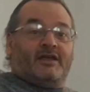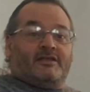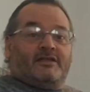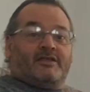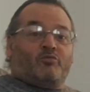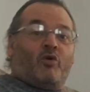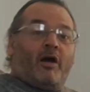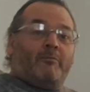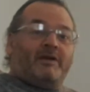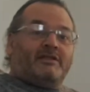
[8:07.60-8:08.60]
This is what I
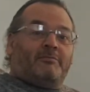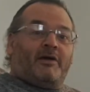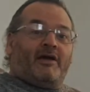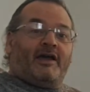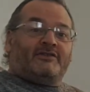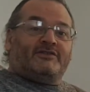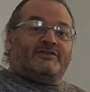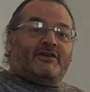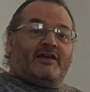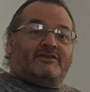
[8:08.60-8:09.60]
mean about
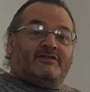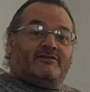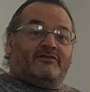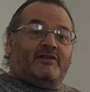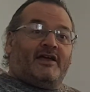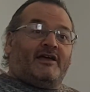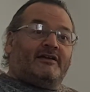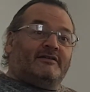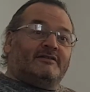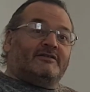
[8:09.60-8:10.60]
exercise in the flat.
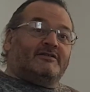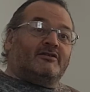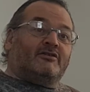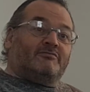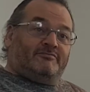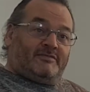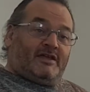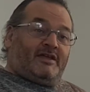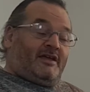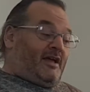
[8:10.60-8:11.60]

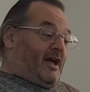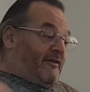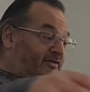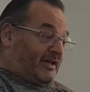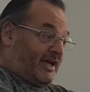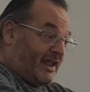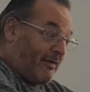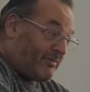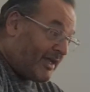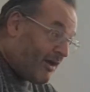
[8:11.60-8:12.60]
I have to get
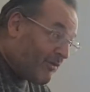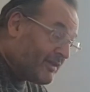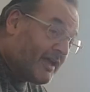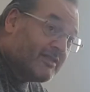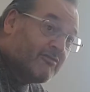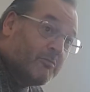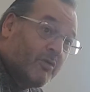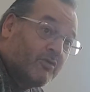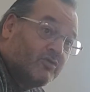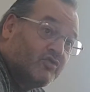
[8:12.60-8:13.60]
up now and get the
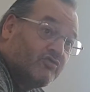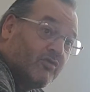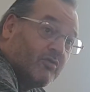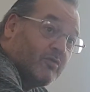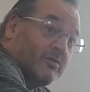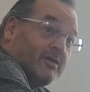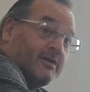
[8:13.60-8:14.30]
remote control.